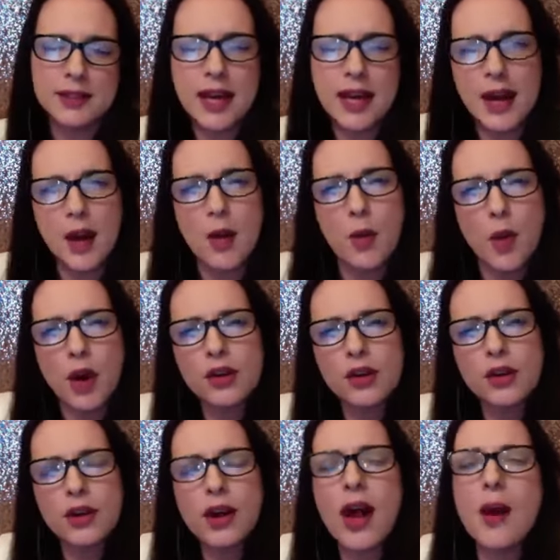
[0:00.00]
And I
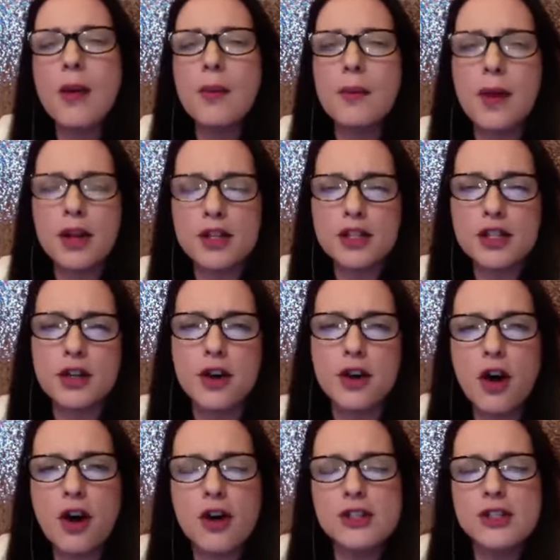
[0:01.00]
wonder how much it
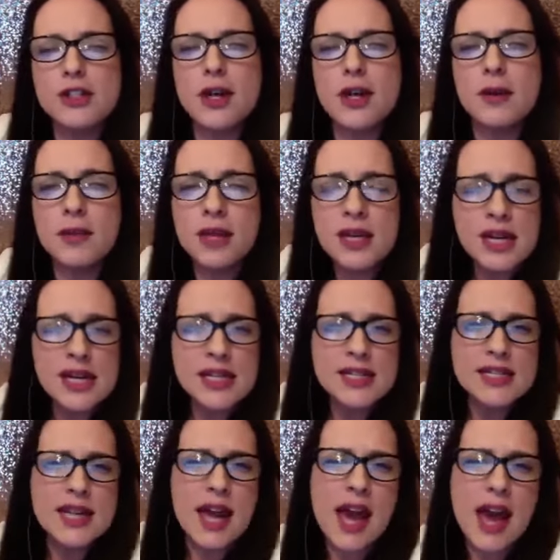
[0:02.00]
costs them
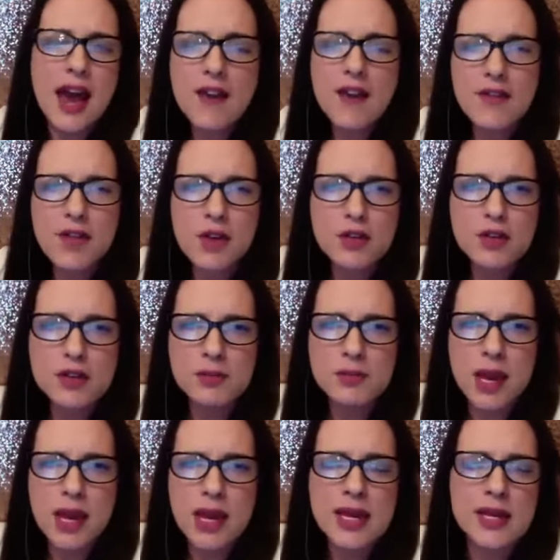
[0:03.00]
to have those
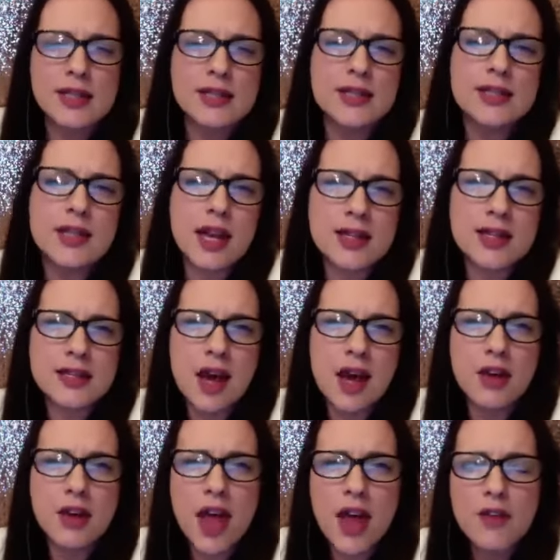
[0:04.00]
made and sent
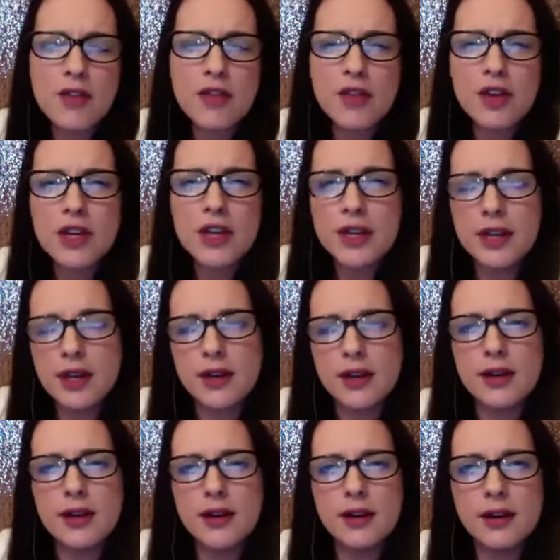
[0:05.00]
out every year.